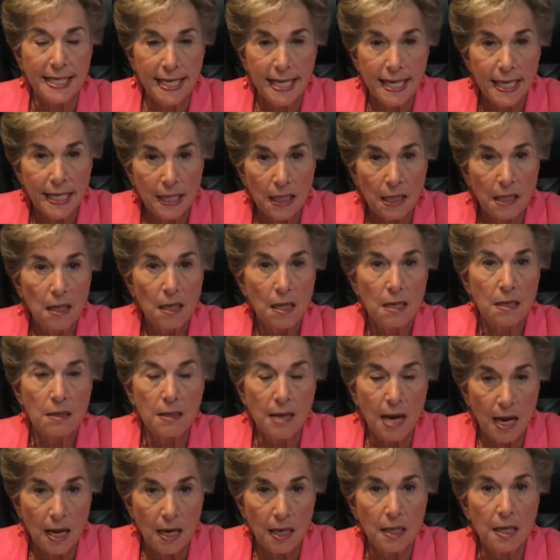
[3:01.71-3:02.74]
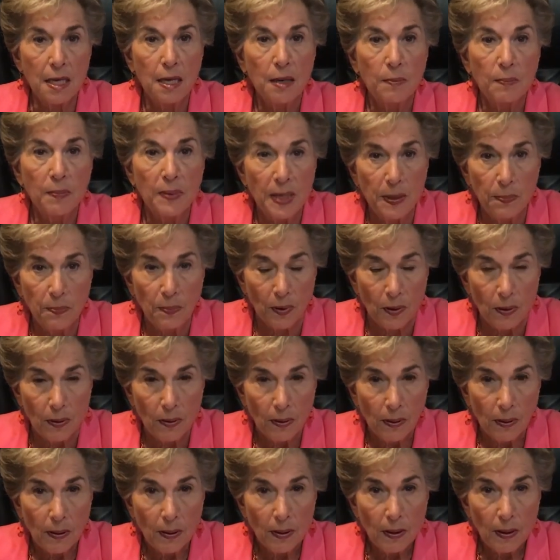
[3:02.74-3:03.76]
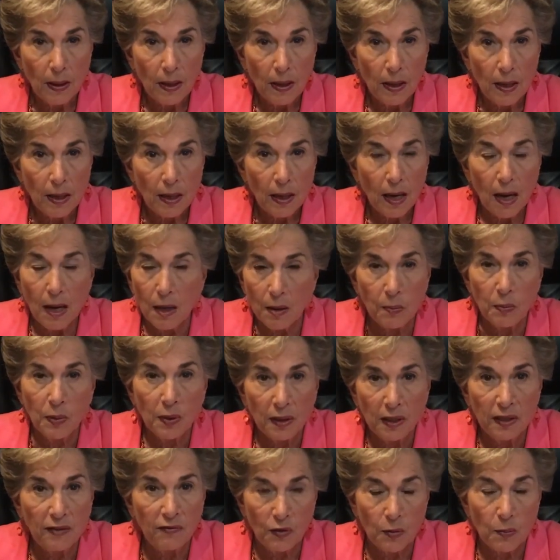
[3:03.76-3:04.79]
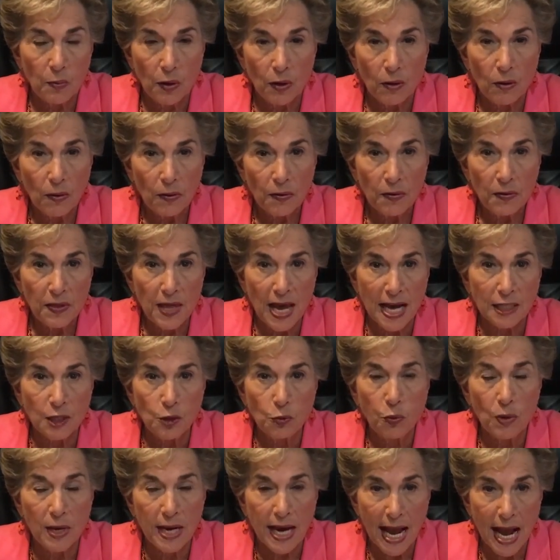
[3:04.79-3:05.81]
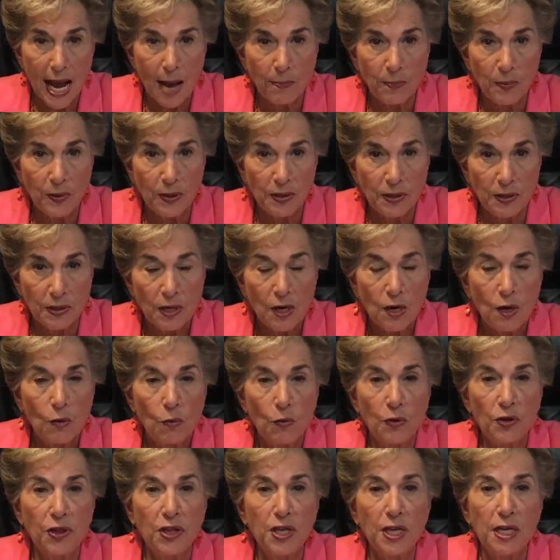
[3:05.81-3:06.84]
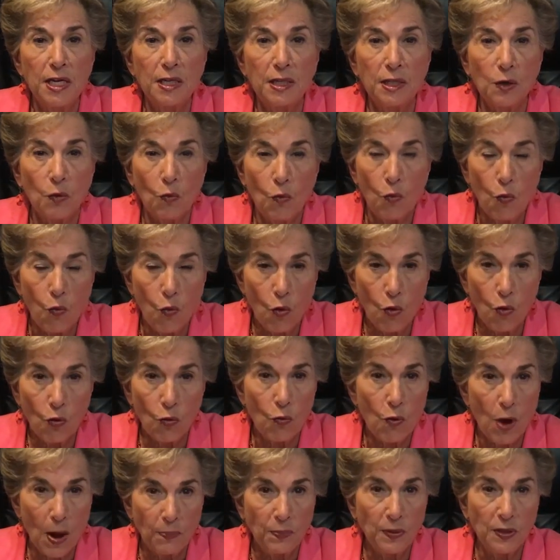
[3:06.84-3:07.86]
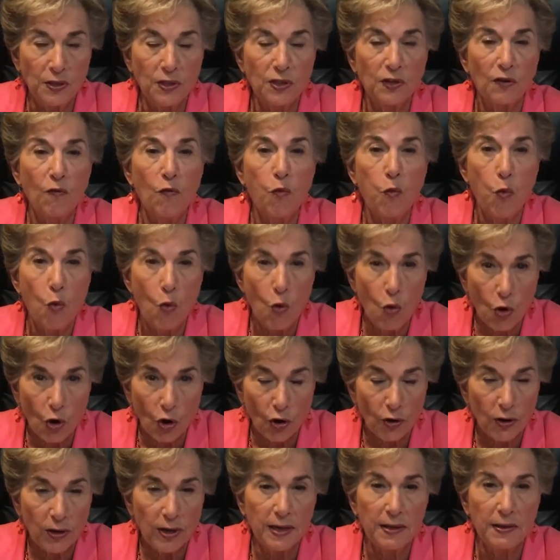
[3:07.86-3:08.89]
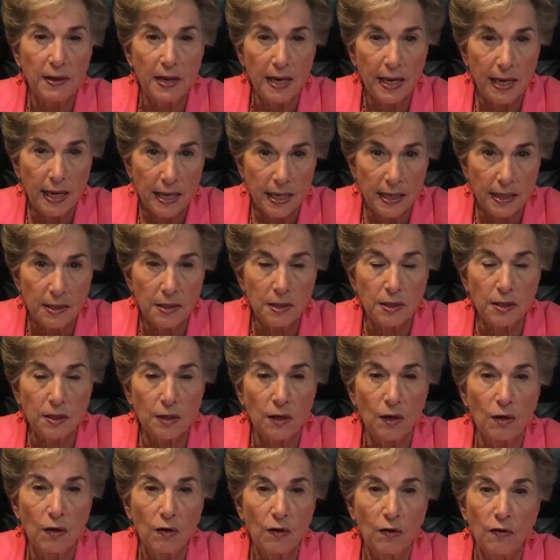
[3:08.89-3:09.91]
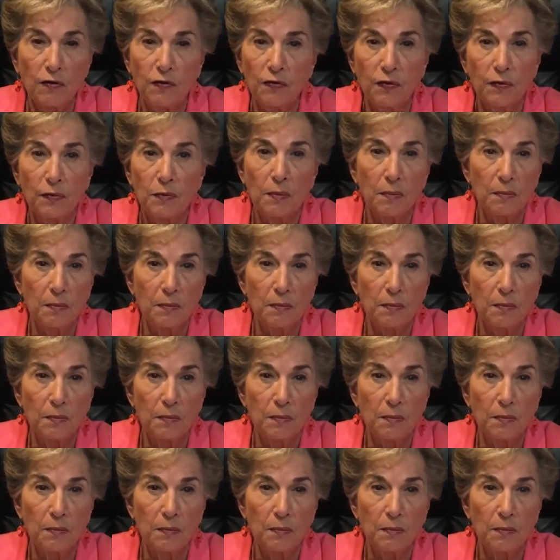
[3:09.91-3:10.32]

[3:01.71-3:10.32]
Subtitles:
kill 9 people. Unbelievable. That's what happens with these weapons of war in the hands of